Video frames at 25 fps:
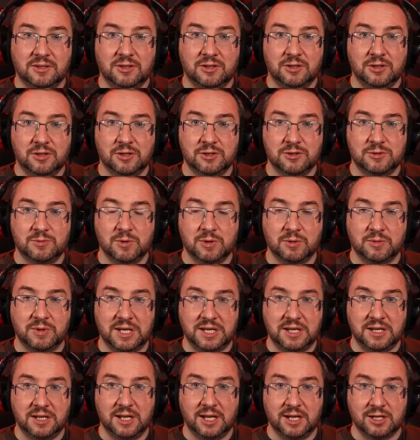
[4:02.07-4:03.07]
Because we'll
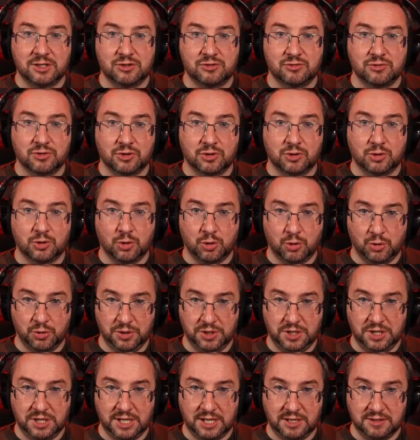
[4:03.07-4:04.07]
get an extra
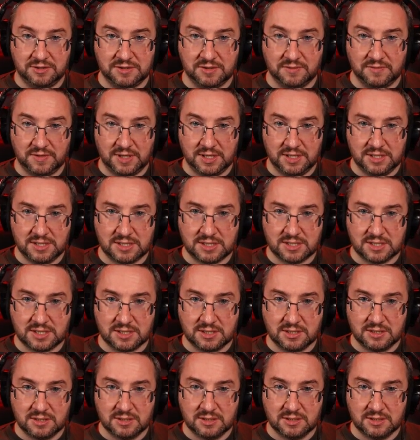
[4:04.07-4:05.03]
coin out of it.